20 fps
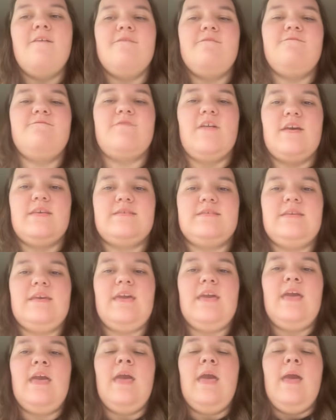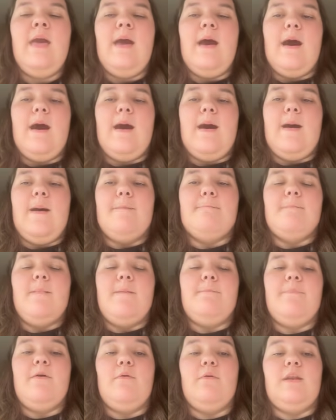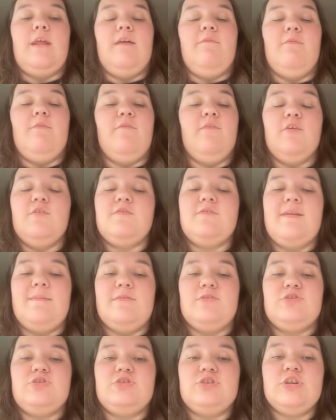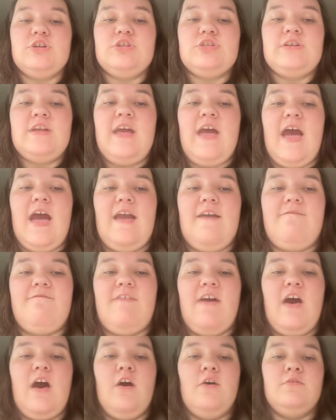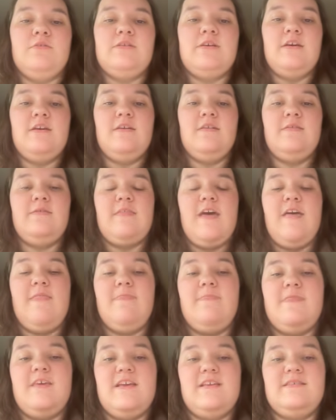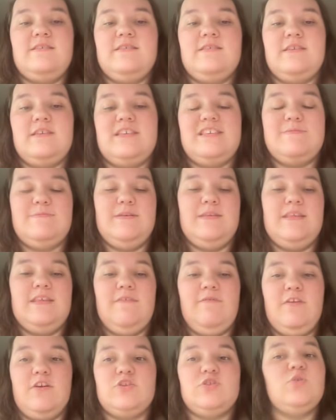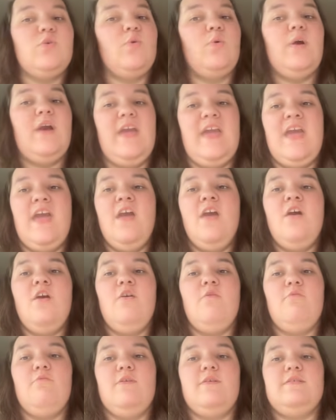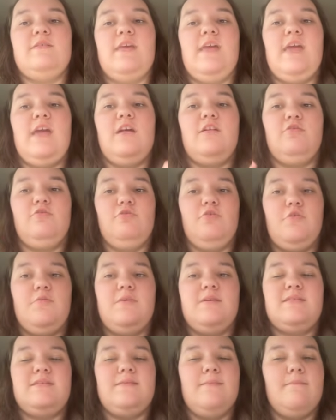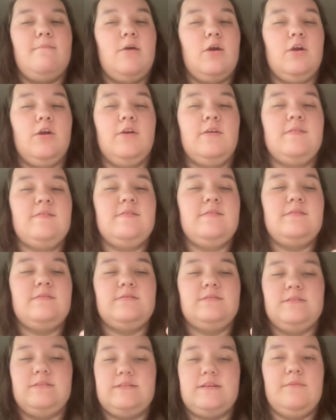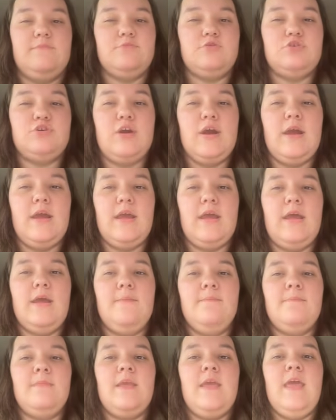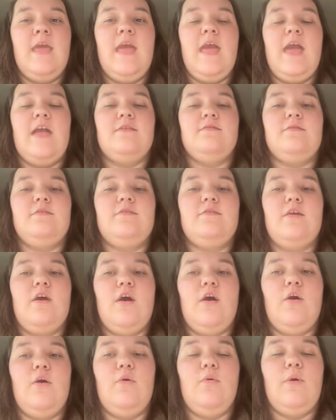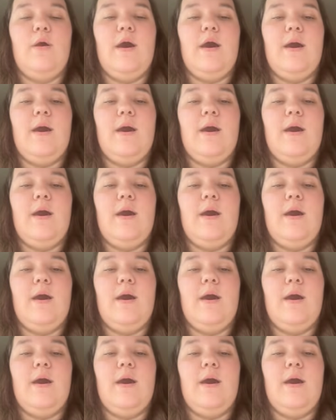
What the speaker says: fuzzy. But when I reverse image searched it, I found that this specific toy was a Lewis Marks dump truck. And so